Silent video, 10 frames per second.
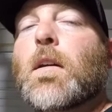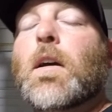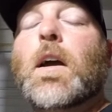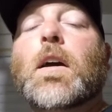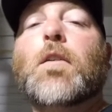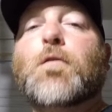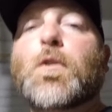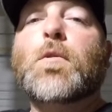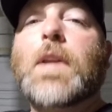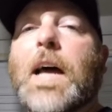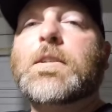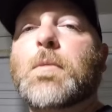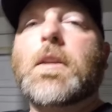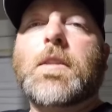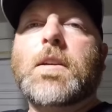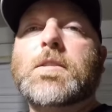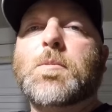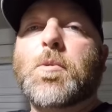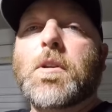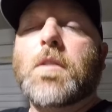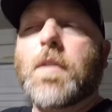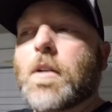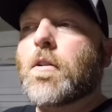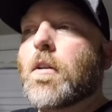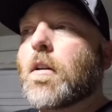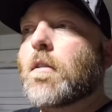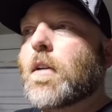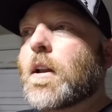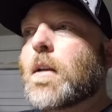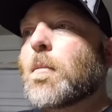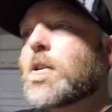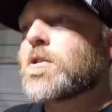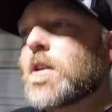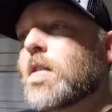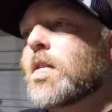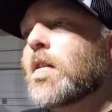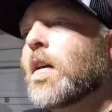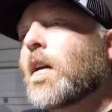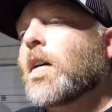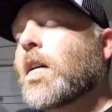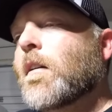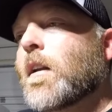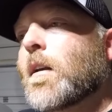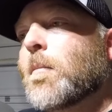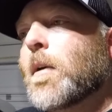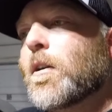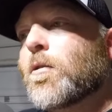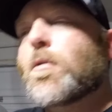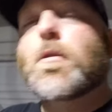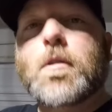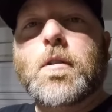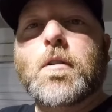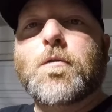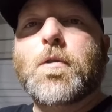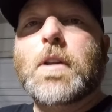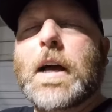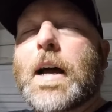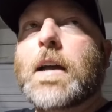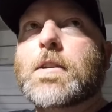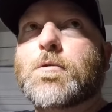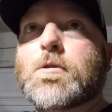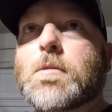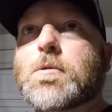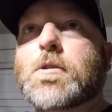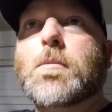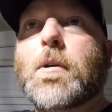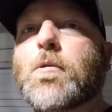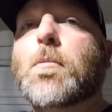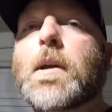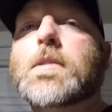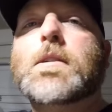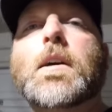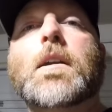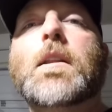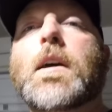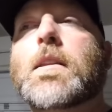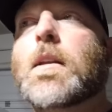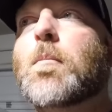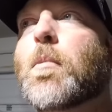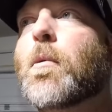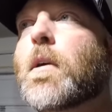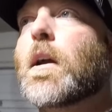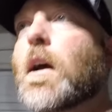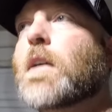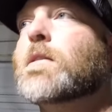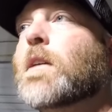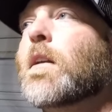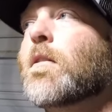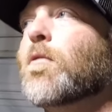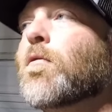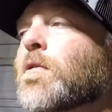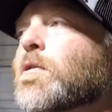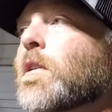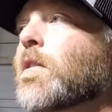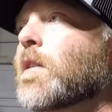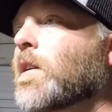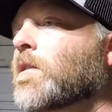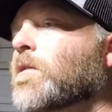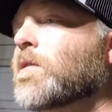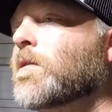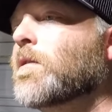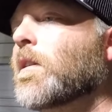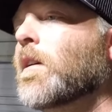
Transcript: I got a few last minute things to put in the Vanderhall. I've got to get my chair. I got to get my cooler full of ice, which I'm sure my roommate's not going to like that I'm pouring ice out of the refrigerator into